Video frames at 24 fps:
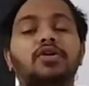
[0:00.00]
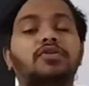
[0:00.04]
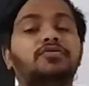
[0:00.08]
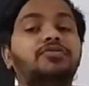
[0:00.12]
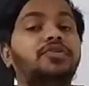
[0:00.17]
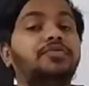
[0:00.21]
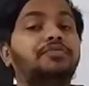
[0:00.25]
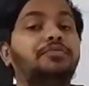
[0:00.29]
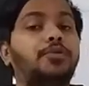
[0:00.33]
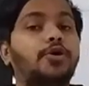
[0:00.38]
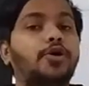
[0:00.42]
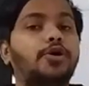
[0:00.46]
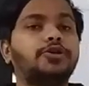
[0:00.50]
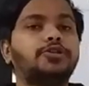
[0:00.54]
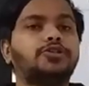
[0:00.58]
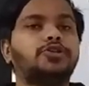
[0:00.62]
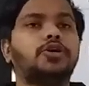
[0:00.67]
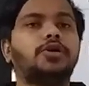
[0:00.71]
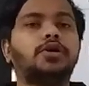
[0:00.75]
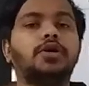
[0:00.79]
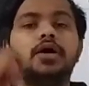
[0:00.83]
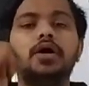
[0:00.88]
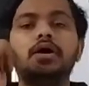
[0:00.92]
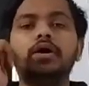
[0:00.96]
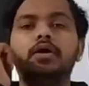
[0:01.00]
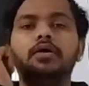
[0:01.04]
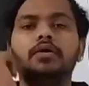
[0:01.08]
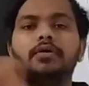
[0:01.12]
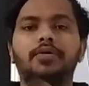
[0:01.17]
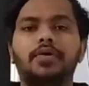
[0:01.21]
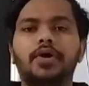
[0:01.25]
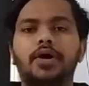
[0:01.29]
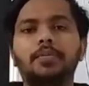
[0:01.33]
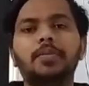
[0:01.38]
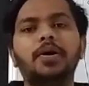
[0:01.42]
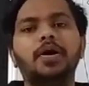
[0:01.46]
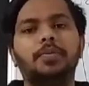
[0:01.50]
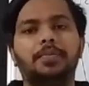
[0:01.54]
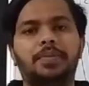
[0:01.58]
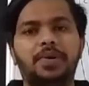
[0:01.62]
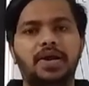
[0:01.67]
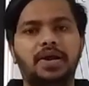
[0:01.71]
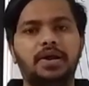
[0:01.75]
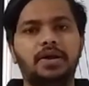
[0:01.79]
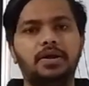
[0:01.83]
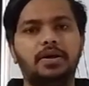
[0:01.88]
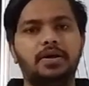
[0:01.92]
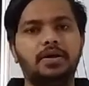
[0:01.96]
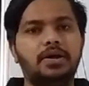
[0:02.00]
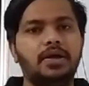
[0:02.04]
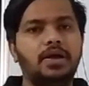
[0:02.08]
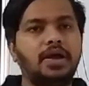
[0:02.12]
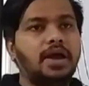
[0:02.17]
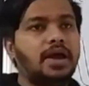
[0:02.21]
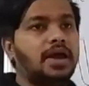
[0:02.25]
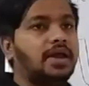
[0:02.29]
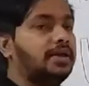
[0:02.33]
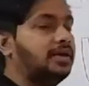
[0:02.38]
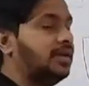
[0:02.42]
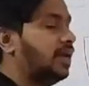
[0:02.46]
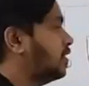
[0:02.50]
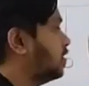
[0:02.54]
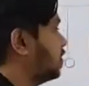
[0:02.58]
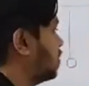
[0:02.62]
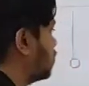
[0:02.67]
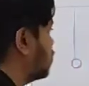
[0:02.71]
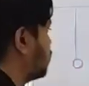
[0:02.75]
one of the prongs on the rubber pad and then